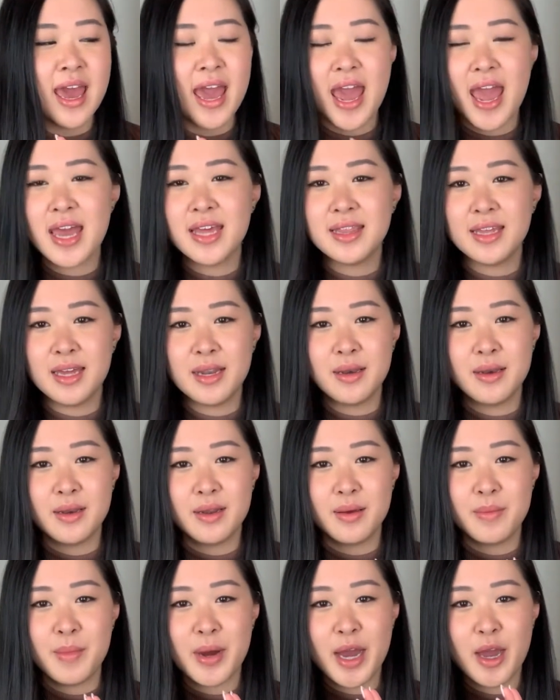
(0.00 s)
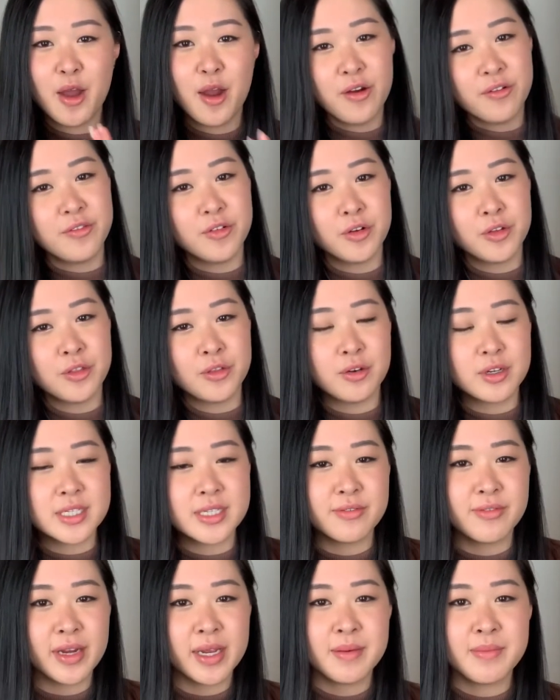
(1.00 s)
and then my overall thoughts
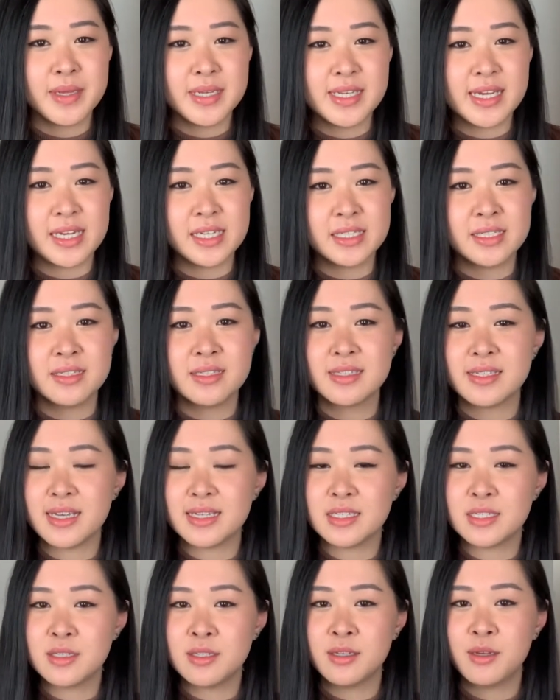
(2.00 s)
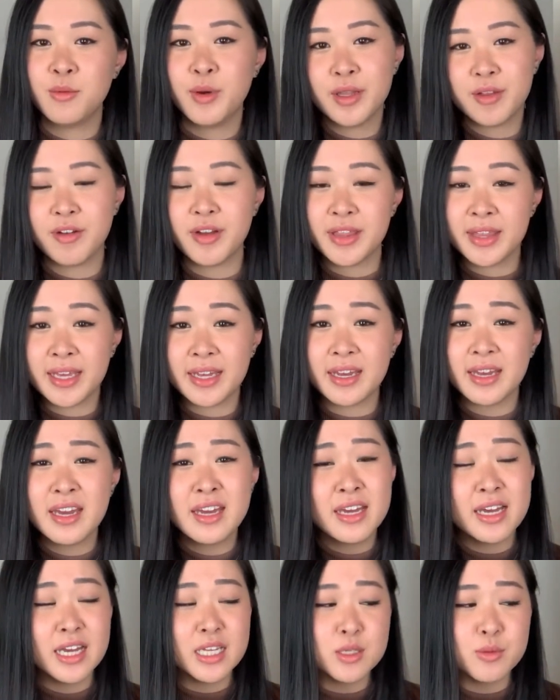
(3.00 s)
and recommendations as to whether I think
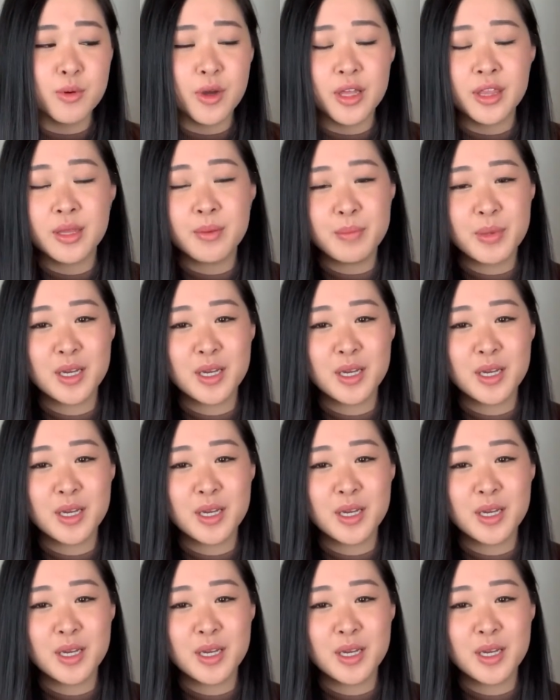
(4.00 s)
it's worth it,